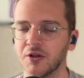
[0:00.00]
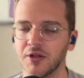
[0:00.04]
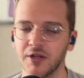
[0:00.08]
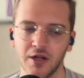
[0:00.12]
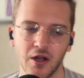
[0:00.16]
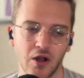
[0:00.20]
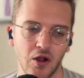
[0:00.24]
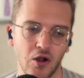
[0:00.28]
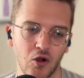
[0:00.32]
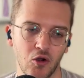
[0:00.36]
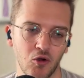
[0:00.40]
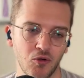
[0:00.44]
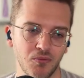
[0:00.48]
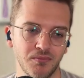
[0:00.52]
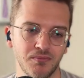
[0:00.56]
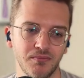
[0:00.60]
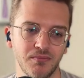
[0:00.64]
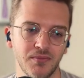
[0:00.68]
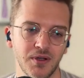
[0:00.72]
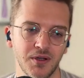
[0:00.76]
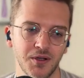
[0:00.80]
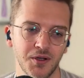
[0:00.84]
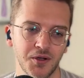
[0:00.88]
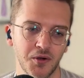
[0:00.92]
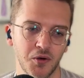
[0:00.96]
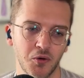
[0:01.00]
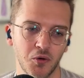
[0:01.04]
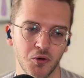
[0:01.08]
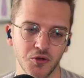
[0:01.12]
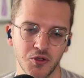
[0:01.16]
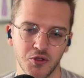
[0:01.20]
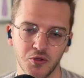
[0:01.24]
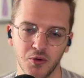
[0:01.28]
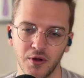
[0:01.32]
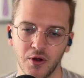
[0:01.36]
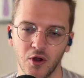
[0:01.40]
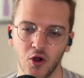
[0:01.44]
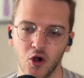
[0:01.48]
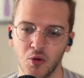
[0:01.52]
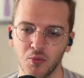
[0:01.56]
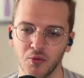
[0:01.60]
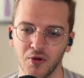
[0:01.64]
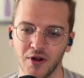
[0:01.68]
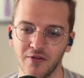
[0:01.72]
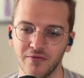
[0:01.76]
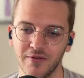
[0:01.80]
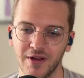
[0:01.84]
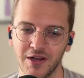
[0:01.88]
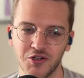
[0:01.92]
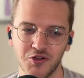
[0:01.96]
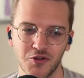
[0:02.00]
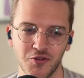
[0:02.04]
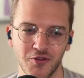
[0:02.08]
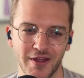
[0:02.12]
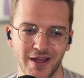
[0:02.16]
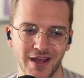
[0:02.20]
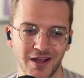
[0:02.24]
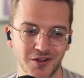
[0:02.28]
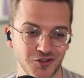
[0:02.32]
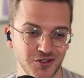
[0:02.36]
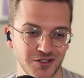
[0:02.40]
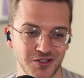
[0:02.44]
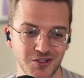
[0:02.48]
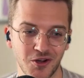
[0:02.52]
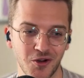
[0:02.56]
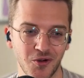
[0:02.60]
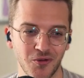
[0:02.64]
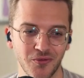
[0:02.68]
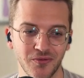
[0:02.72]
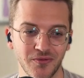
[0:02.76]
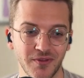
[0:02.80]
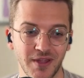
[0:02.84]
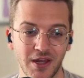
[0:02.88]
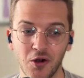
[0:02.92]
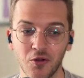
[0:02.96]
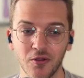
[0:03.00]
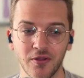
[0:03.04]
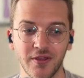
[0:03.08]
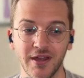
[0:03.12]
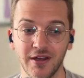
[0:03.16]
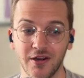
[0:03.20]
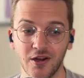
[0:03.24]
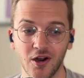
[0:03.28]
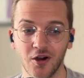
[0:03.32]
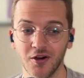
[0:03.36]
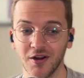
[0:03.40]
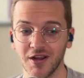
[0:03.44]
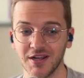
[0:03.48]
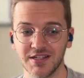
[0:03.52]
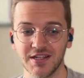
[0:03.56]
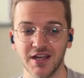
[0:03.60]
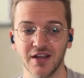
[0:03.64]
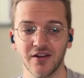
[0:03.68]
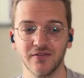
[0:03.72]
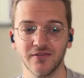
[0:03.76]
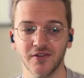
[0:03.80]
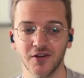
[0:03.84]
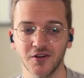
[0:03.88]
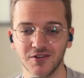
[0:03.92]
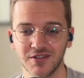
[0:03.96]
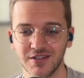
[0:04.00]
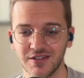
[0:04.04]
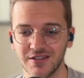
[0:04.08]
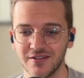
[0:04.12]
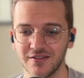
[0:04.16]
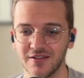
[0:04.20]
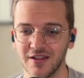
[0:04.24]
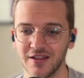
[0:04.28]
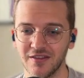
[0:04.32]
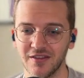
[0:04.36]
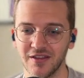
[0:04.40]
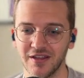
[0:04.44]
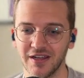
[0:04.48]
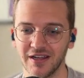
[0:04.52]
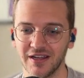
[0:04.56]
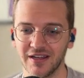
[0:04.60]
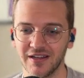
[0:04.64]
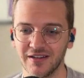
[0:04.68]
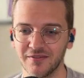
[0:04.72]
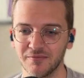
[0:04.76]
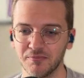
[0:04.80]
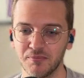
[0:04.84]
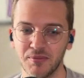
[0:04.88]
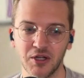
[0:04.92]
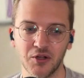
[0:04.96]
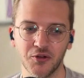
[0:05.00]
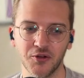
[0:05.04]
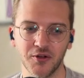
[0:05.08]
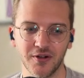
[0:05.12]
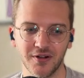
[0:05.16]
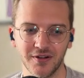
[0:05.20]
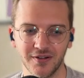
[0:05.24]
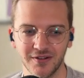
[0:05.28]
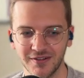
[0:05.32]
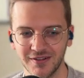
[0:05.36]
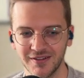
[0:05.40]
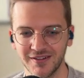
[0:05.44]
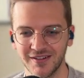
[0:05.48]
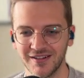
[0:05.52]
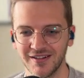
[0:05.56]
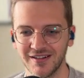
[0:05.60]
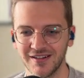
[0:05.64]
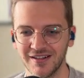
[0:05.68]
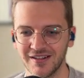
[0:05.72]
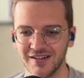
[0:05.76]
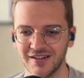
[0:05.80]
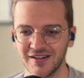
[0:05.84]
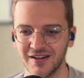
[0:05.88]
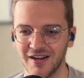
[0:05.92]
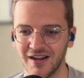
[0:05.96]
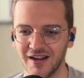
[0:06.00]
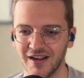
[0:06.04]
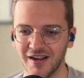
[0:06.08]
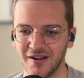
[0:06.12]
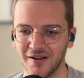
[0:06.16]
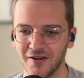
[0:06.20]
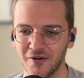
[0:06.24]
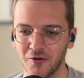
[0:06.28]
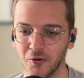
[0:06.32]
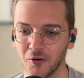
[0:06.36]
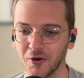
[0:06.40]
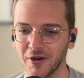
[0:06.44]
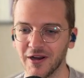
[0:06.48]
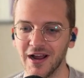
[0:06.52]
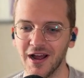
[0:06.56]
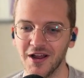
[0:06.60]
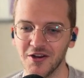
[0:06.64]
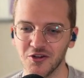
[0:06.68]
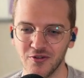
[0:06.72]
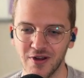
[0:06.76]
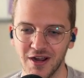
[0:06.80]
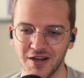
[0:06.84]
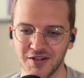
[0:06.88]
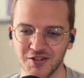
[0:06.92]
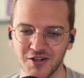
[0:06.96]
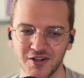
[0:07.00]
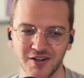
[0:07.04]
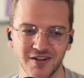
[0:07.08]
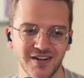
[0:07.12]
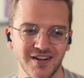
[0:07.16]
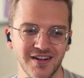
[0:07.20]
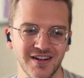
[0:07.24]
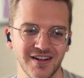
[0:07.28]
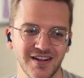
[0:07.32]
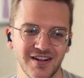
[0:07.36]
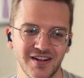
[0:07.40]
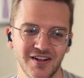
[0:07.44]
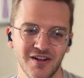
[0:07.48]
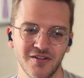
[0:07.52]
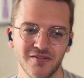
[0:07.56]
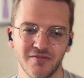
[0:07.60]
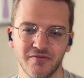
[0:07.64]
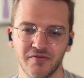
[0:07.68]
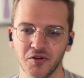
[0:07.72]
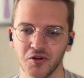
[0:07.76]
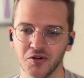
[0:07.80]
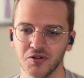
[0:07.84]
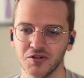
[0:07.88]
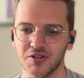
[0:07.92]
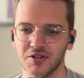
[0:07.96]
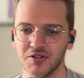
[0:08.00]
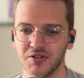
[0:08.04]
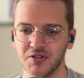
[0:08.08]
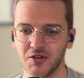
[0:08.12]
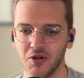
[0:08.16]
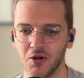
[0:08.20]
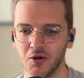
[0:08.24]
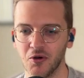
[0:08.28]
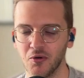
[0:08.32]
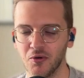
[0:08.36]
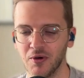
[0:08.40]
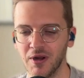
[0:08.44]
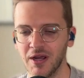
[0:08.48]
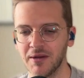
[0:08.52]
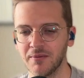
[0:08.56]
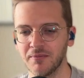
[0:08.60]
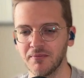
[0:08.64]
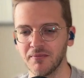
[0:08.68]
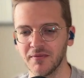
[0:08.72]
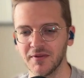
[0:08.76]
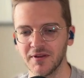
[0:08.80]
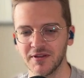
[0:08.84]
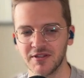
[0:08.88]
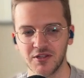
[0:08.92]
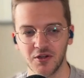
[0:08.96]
building a home or doing a home renovation, they actually don't think architect first. They think builder or contractor first. So